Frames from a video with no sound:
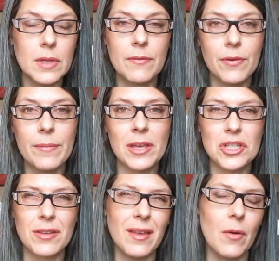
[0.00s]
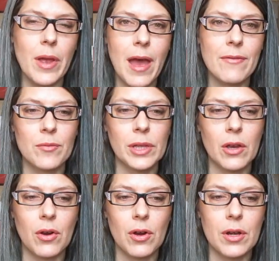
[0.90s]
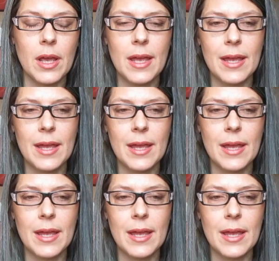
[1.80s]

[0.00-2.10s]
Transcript: information that we haven't really heard,